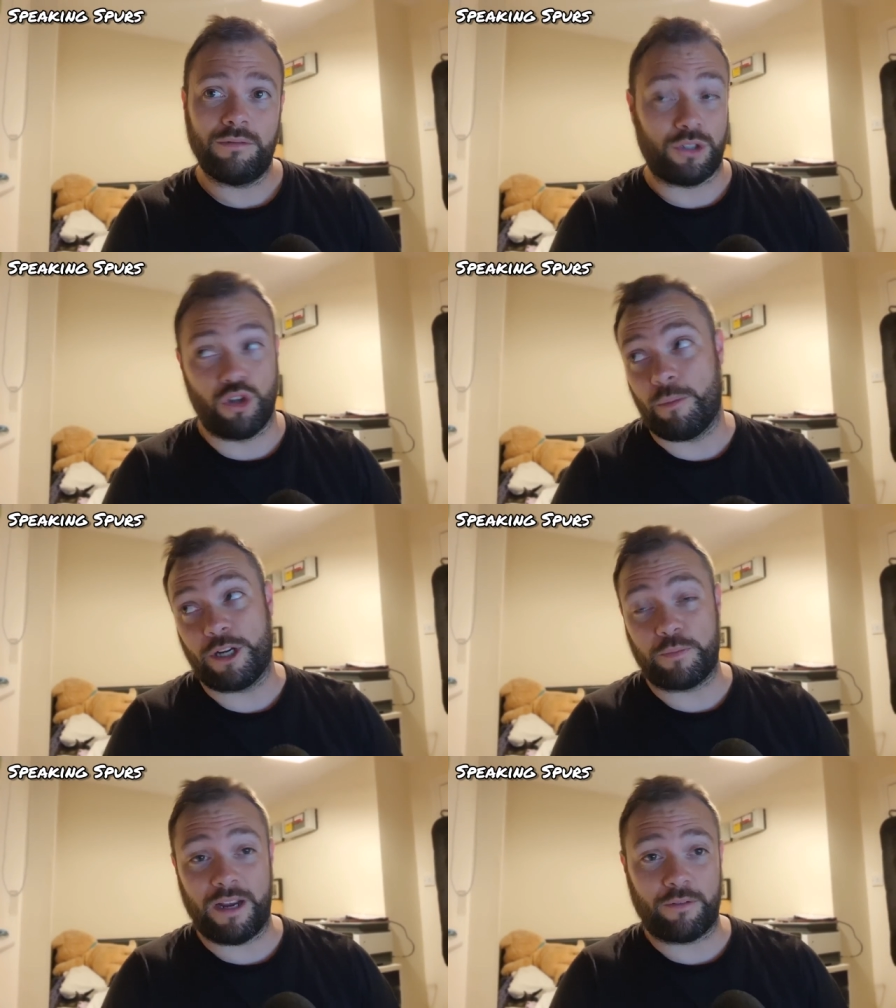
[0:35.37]
It's not
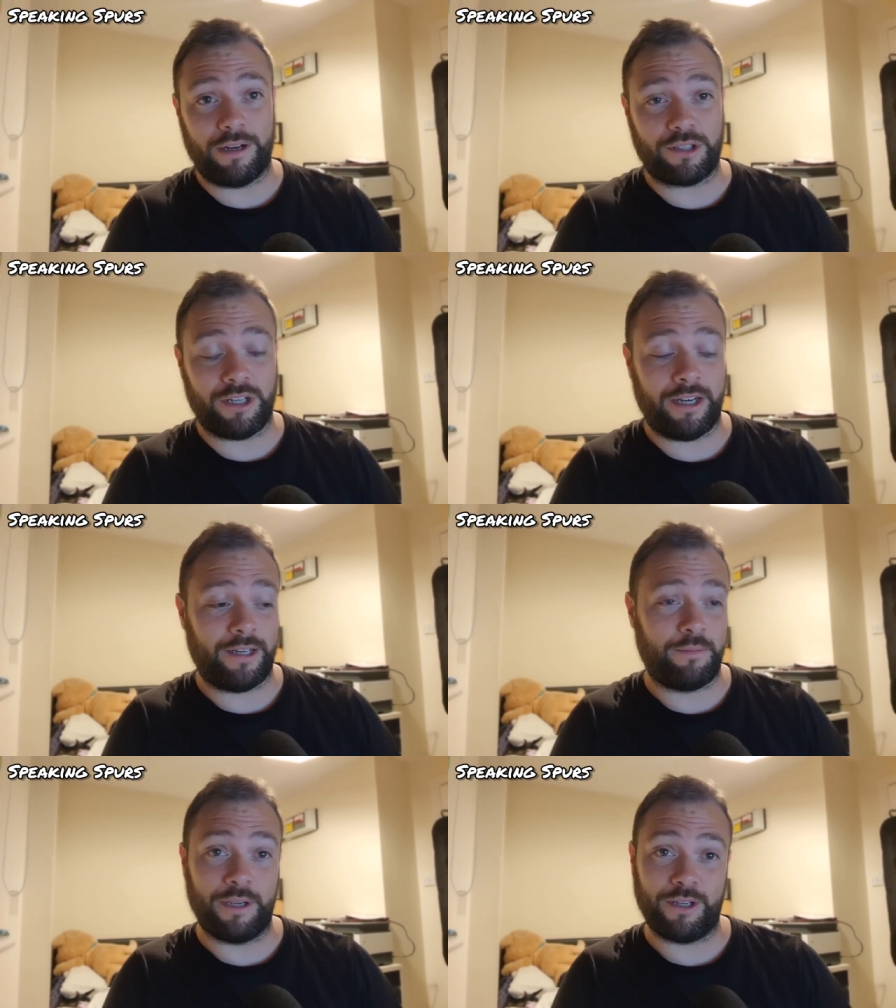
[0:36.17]
much better
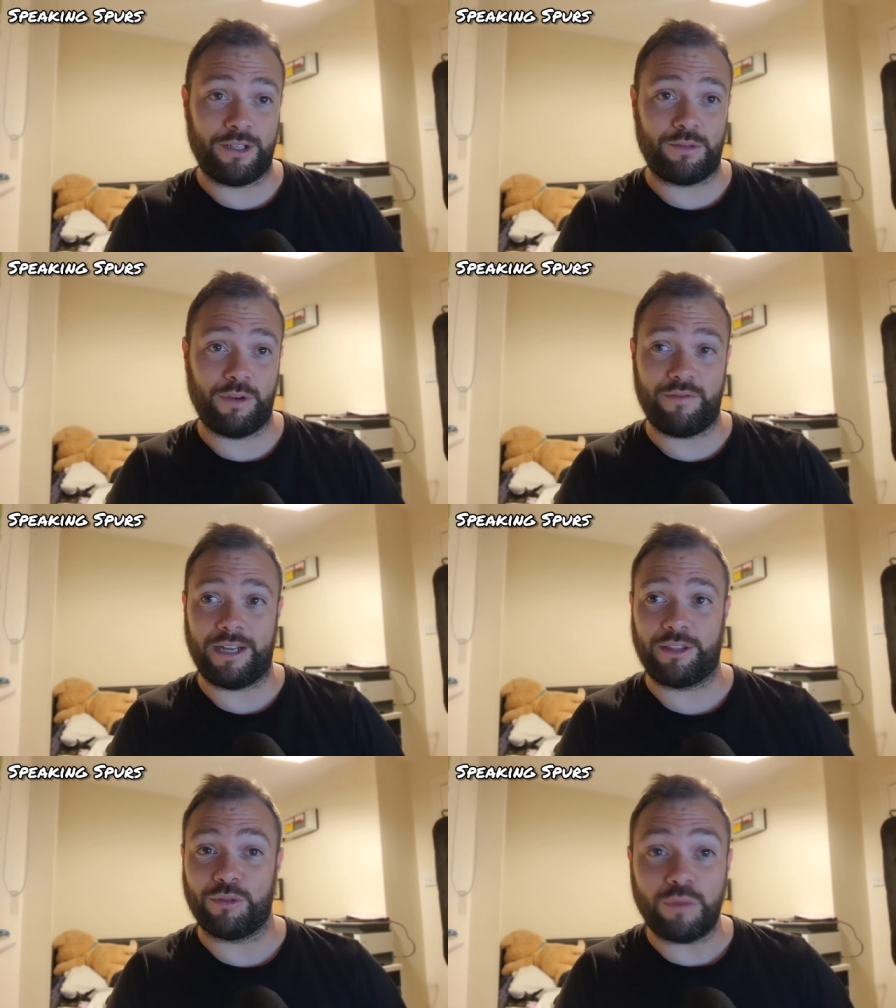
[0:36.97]
outside because we've
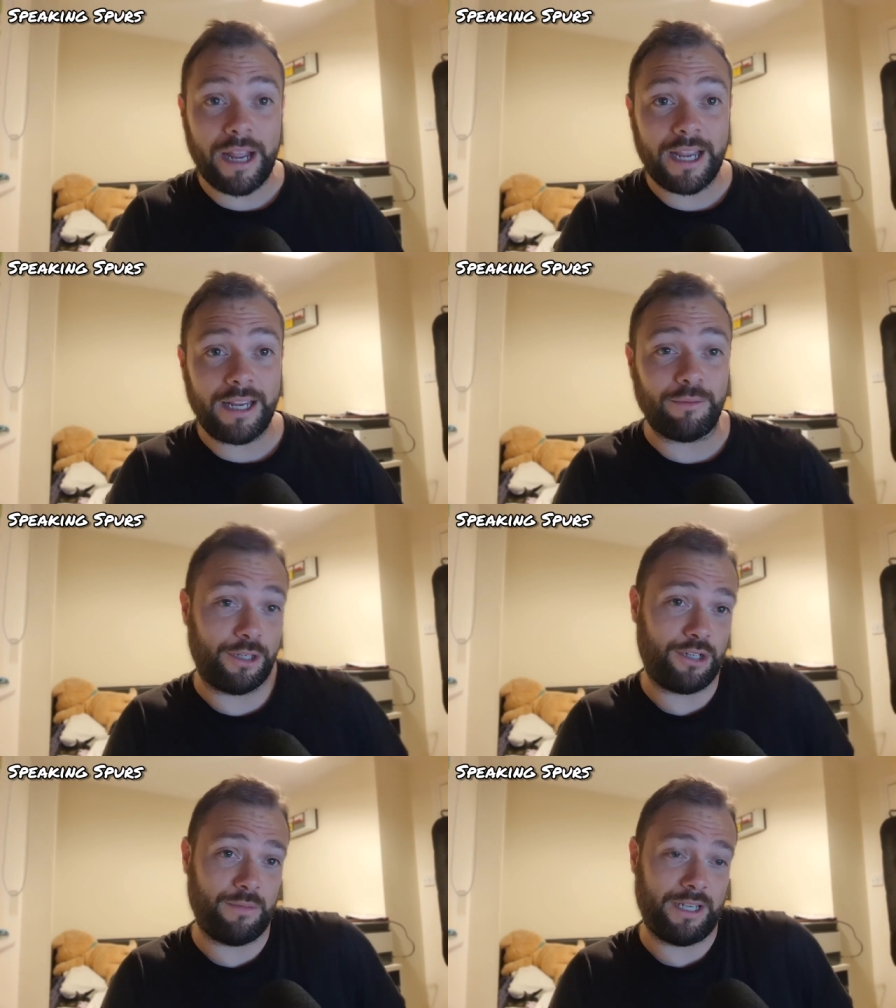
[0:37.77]
had the rain,
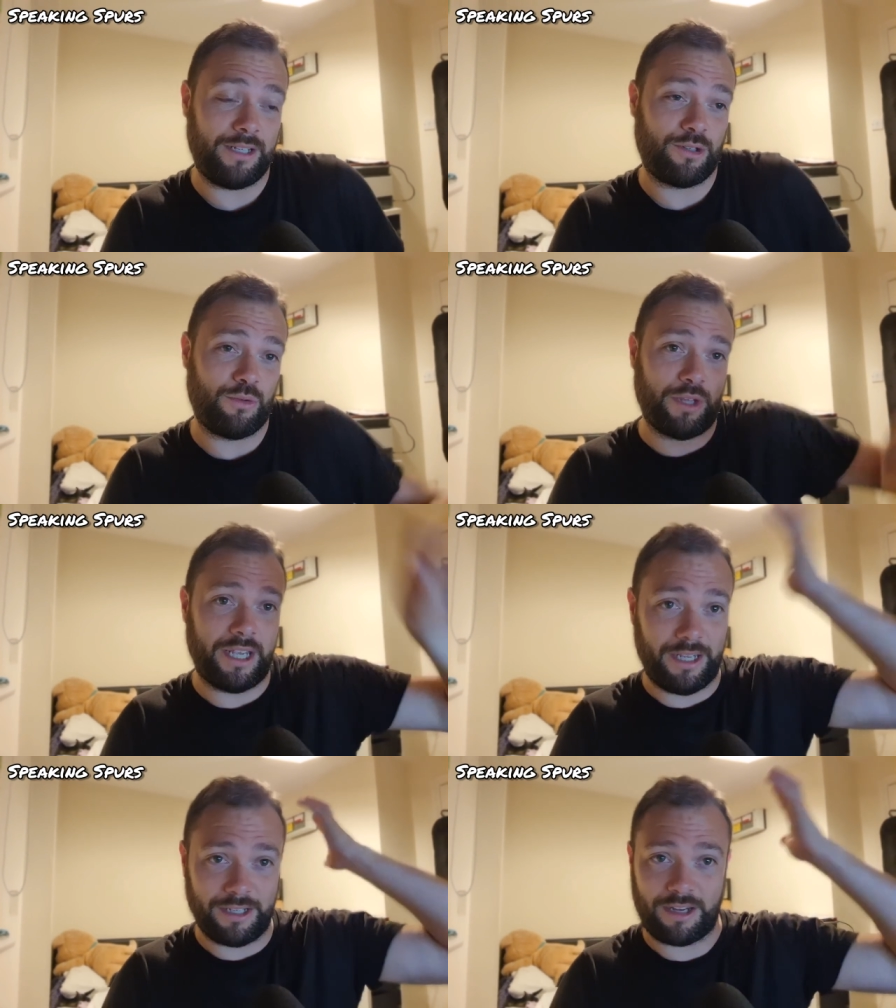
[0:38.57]
which means all the
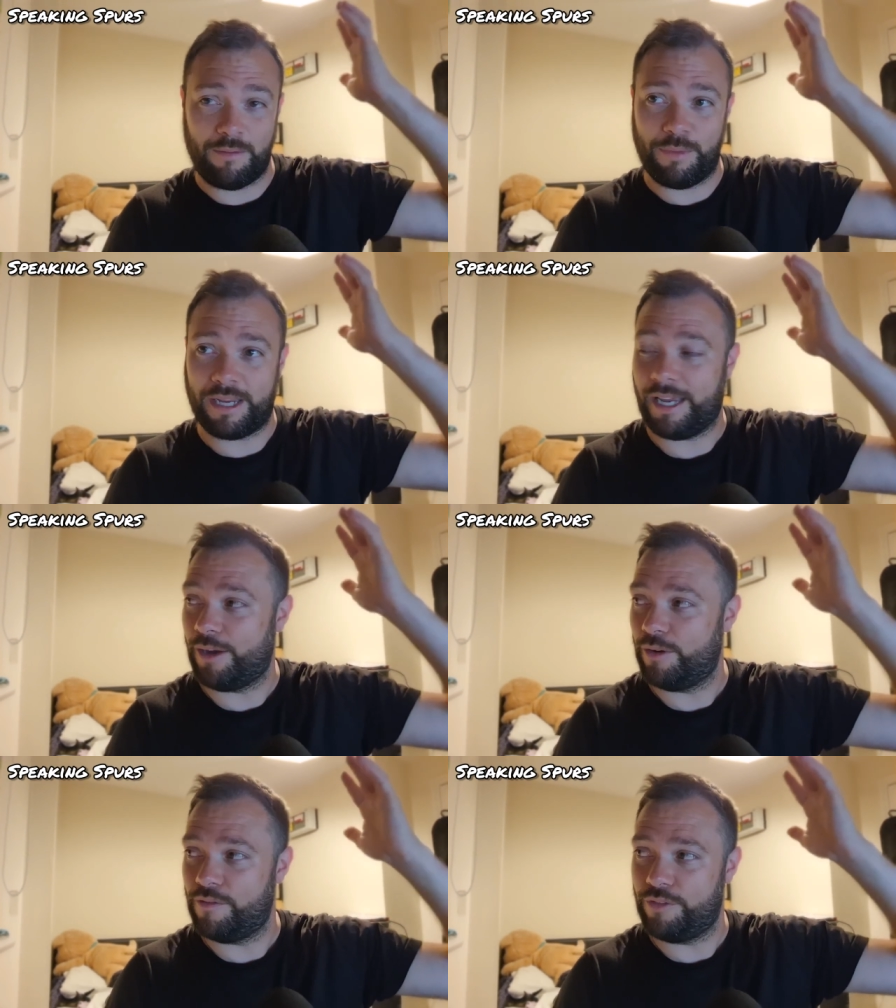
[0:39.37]
heat has come back
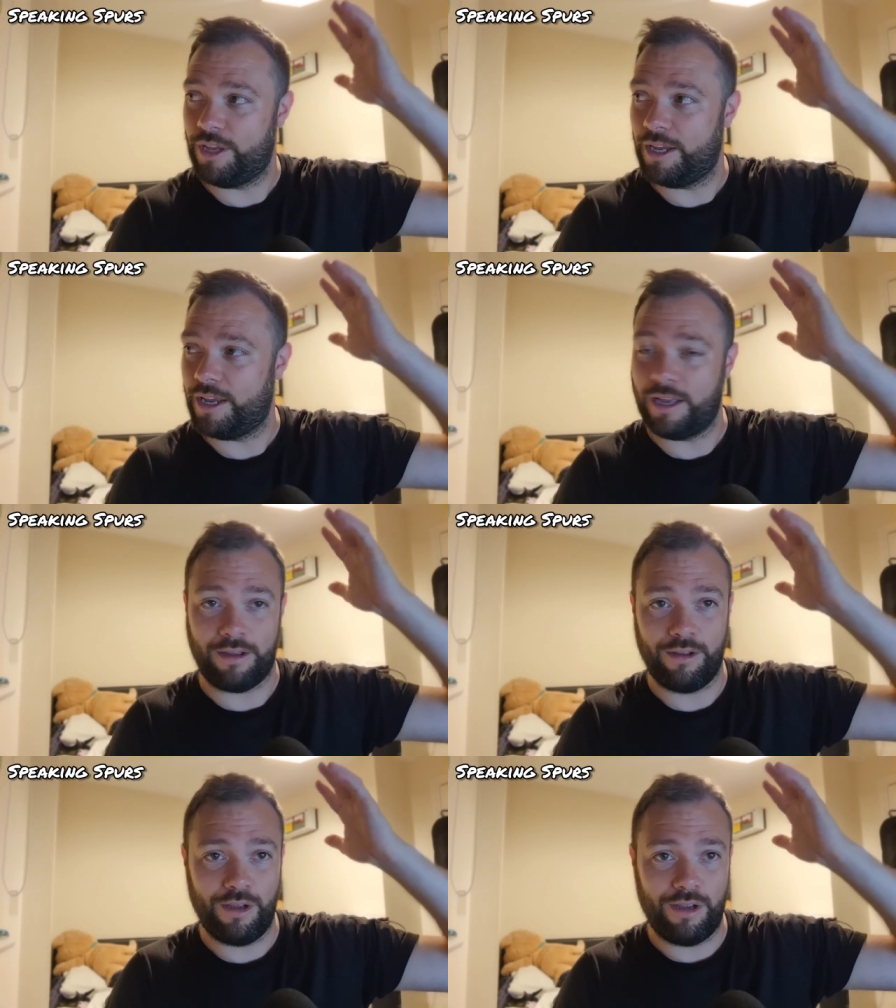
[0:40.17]
out of the uh,
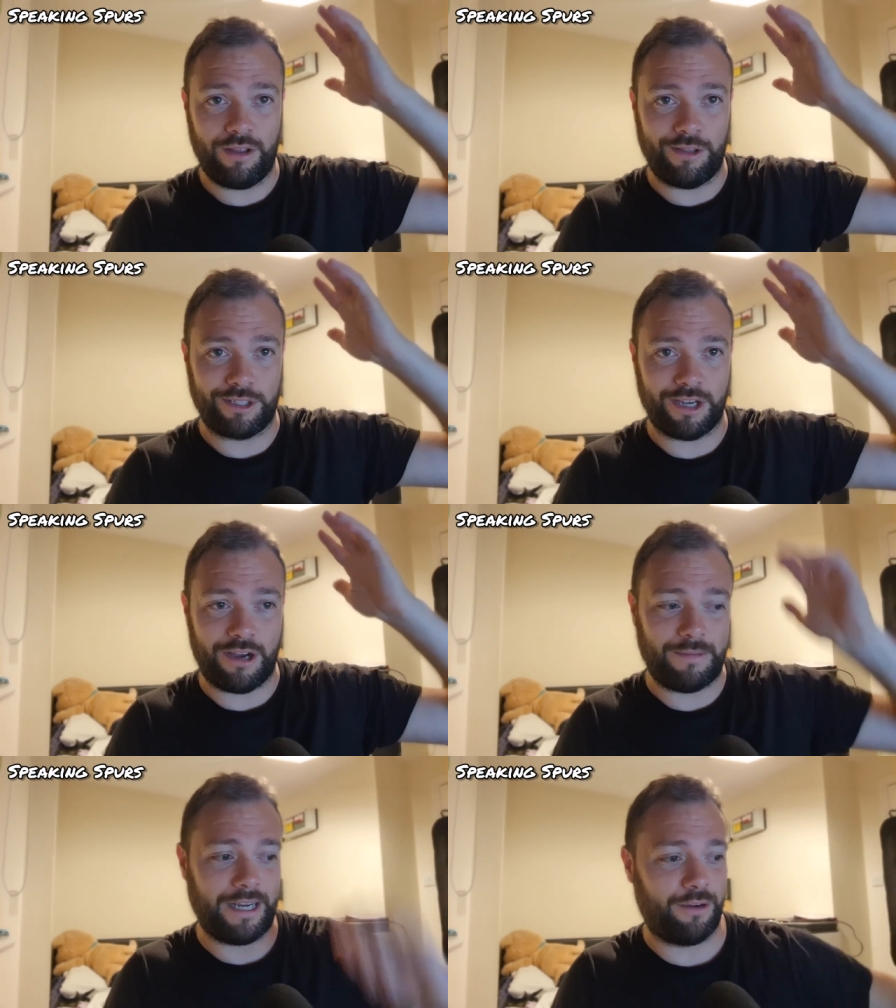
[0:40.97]
the
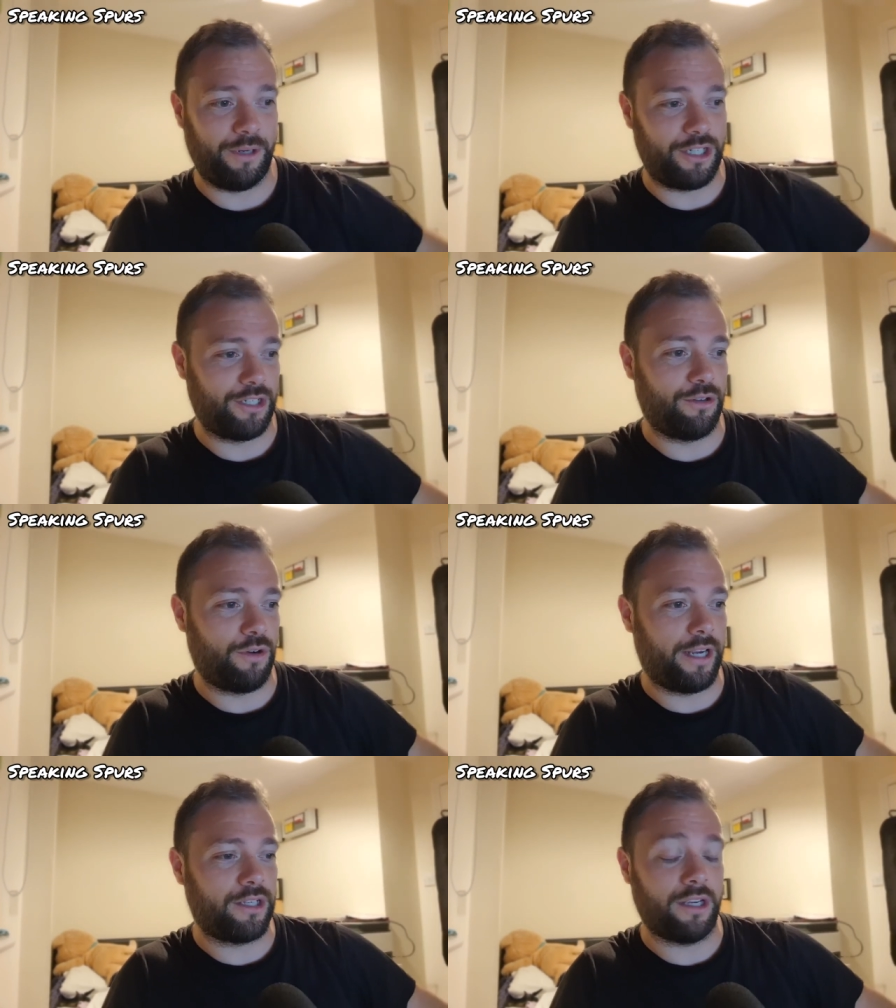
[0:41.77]
tarmac, which isn't
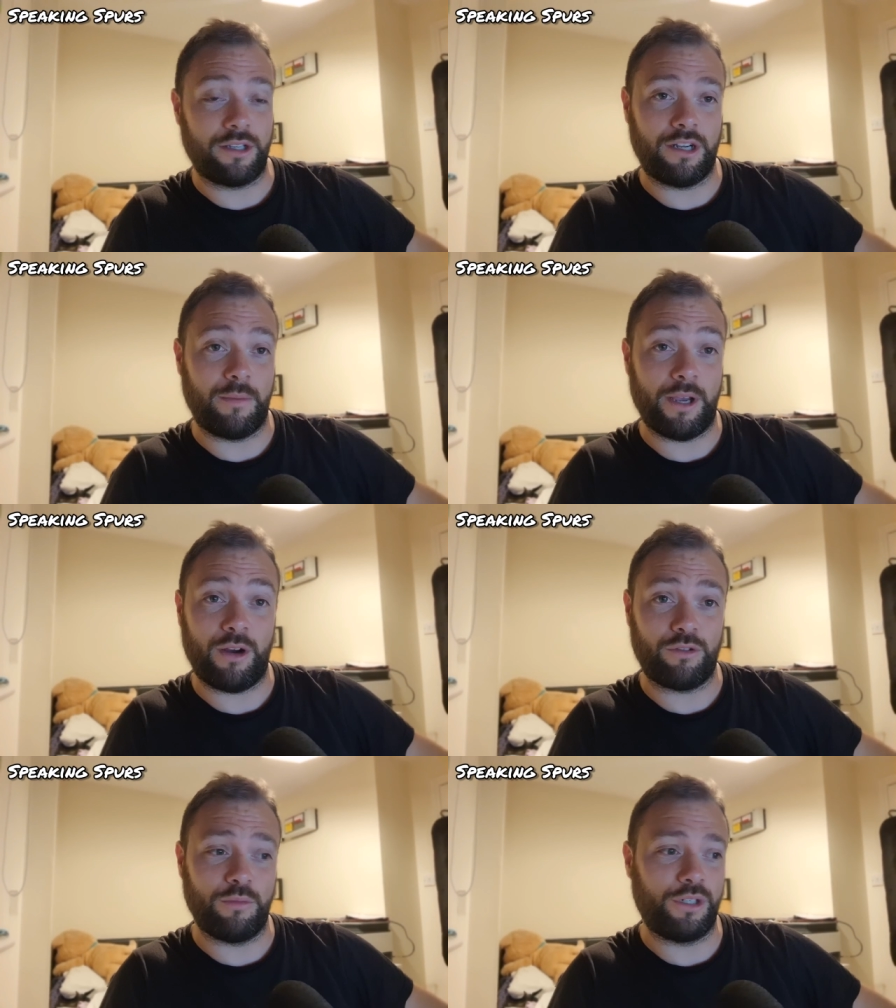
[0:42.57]
great. So it's going to be a
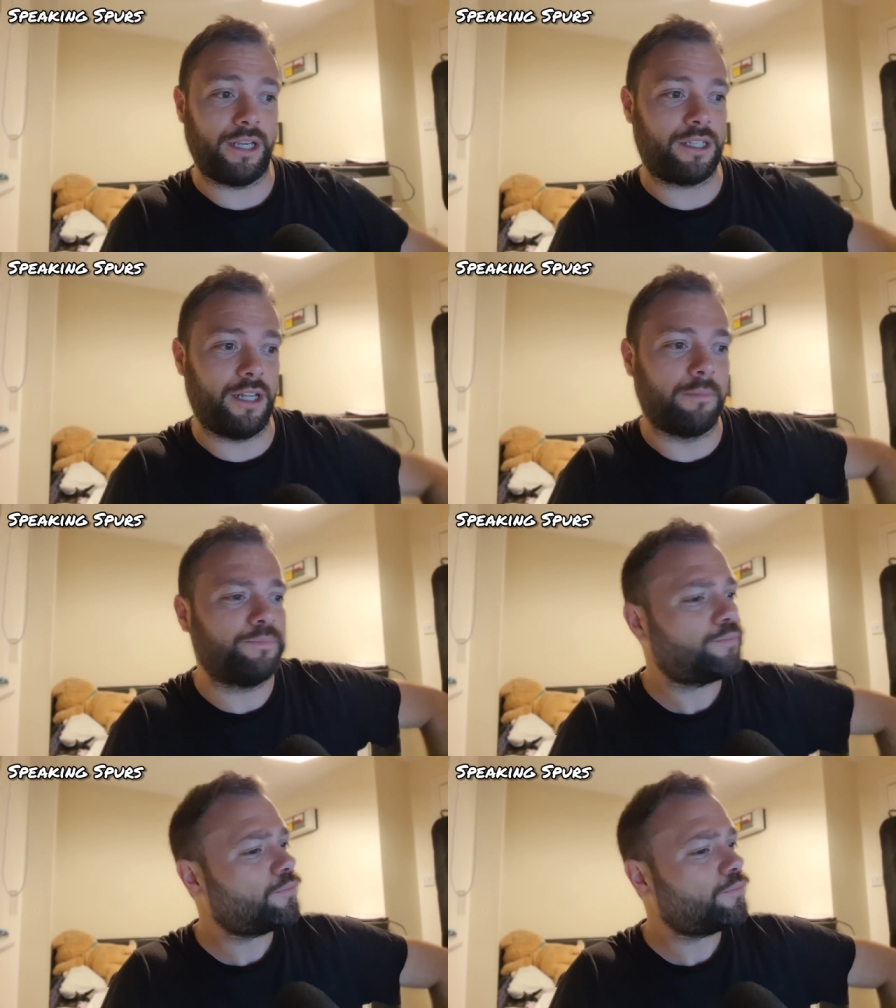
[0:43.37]
horrible night's sleep.